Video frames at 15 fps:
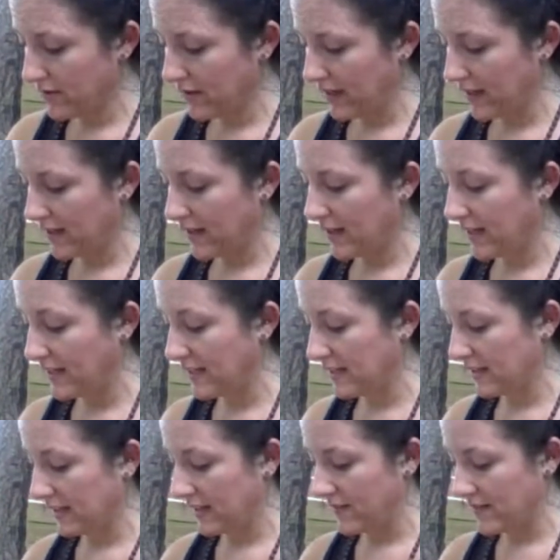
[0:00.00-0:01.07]
like he
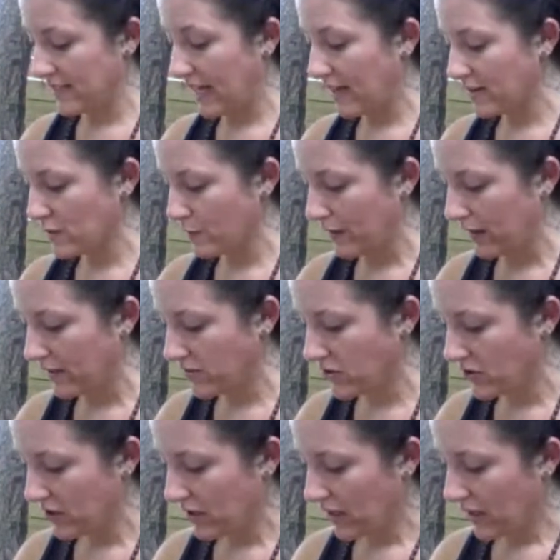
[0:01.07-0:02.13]
didn't leave his house much.